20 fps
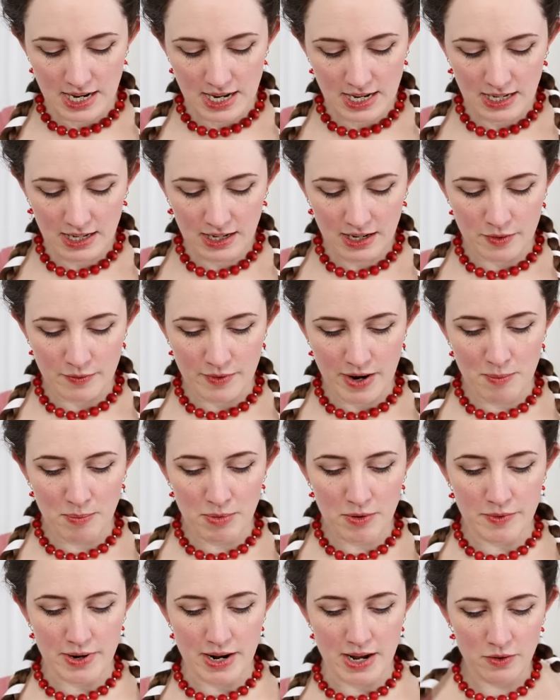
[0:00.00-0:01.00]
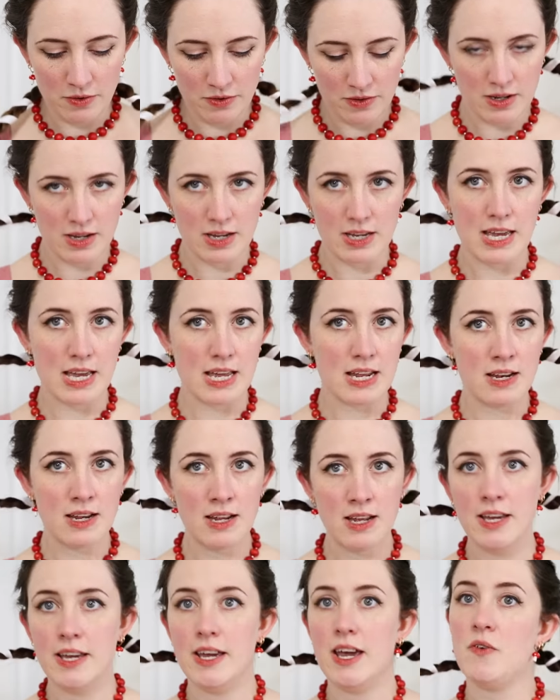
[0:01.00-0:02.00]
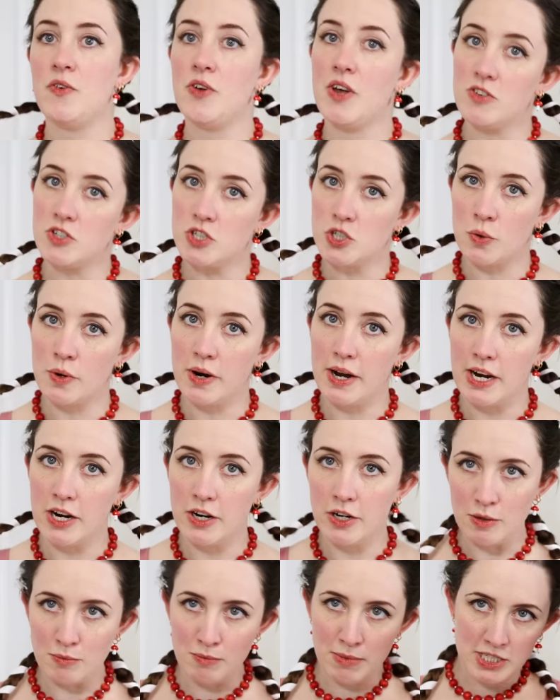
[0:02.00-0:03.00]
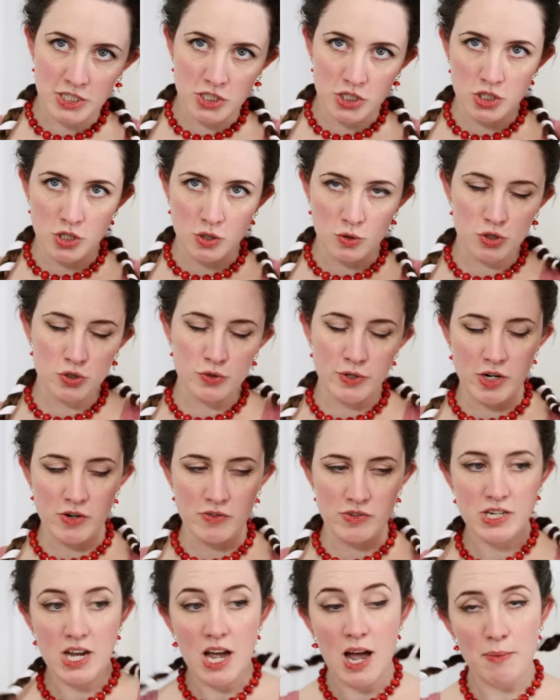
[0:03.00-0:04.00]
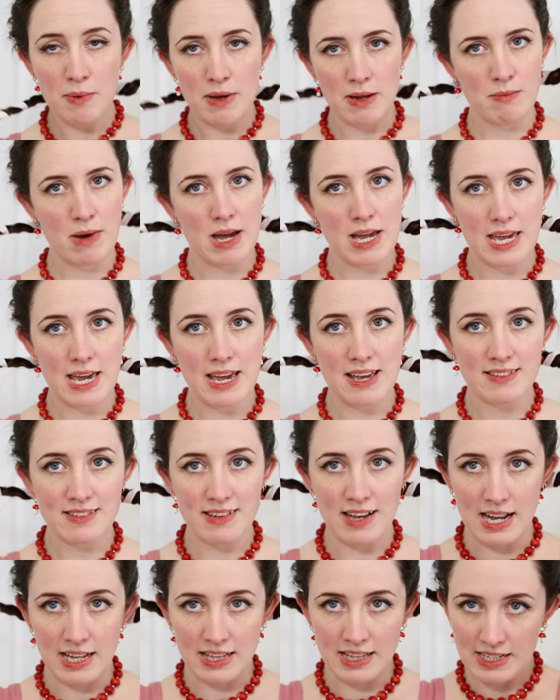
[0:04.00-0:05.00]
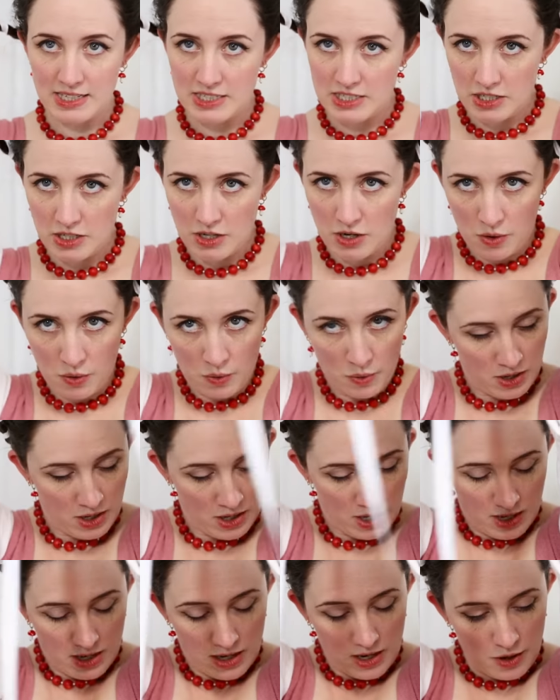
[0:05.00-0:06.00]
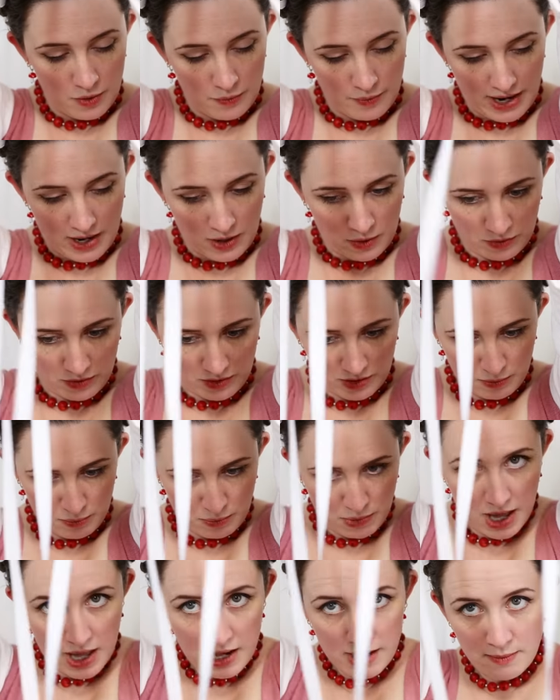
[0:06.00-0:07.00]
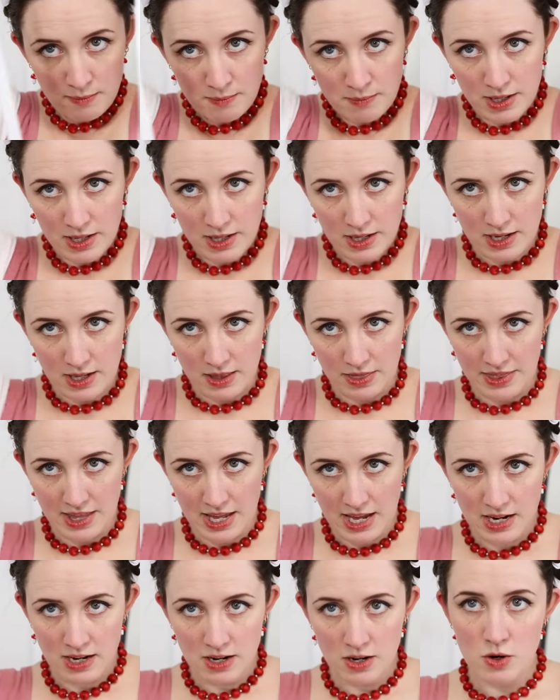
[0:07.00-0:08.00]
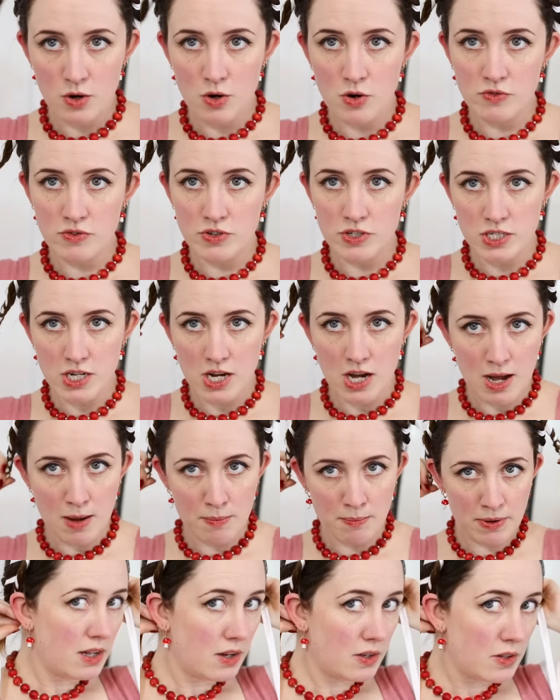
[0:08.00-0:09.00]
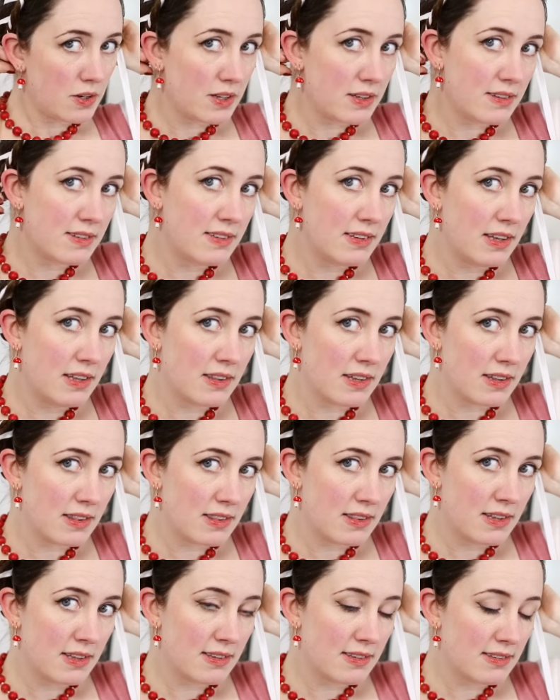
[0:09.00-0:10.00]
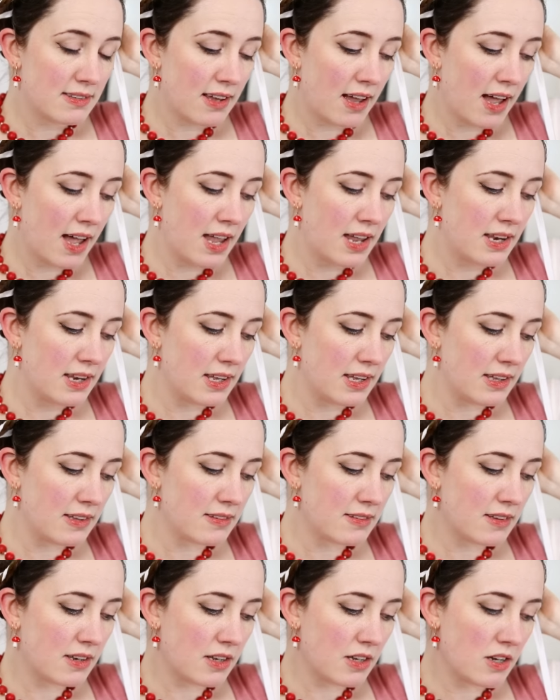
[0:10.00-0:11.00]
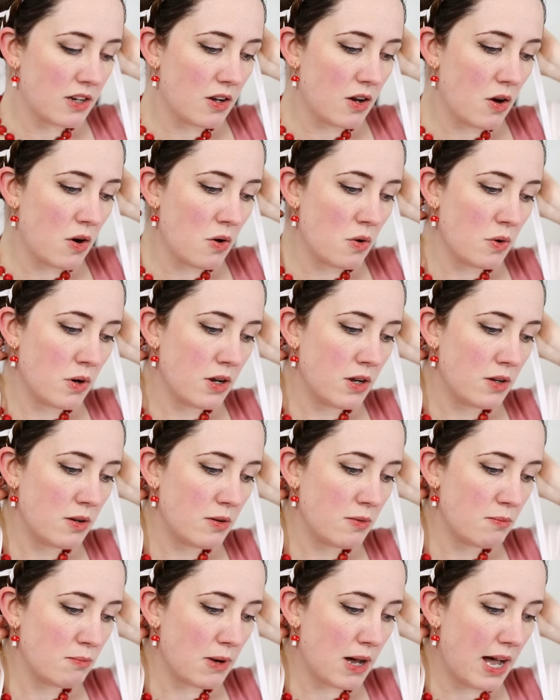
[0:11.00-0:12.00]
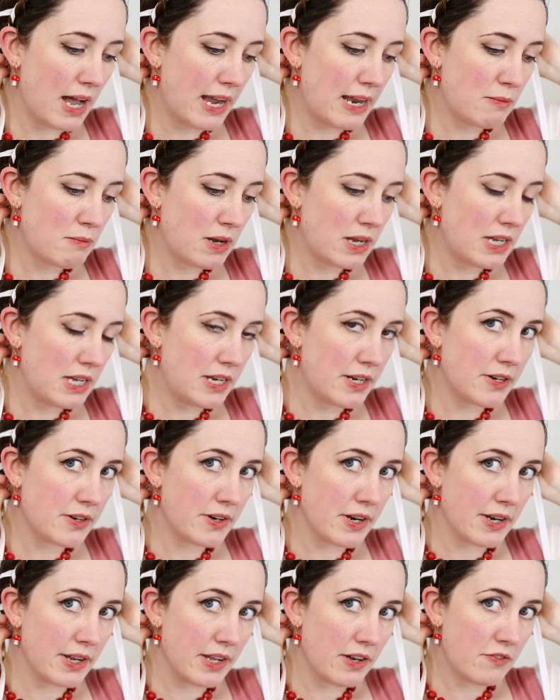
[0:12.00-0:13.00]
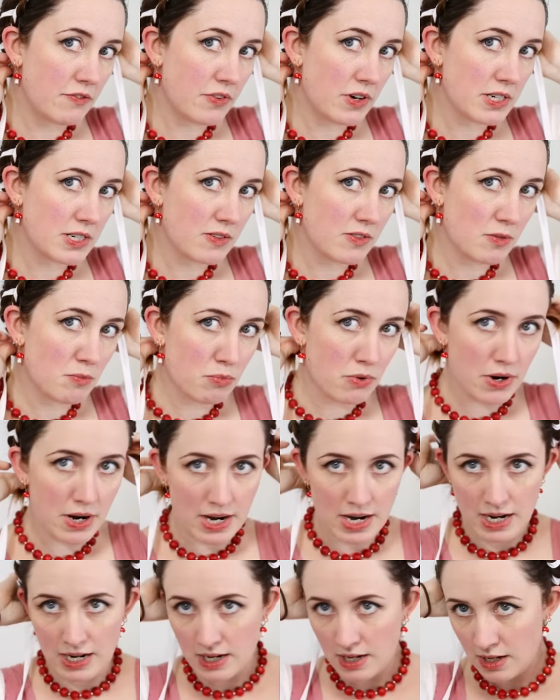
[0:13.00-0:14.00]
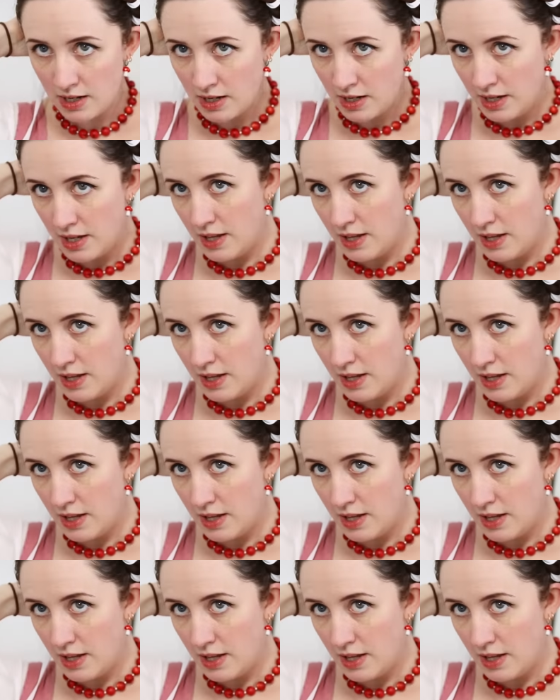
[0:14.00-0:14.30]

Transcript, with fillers: Take it and wrap it around. Again, if you have short hair, you might just go straight over top. In my case, I like to go around the bottom and then over top. Now you can see that this side is going to go behind my ear and in front of the braid.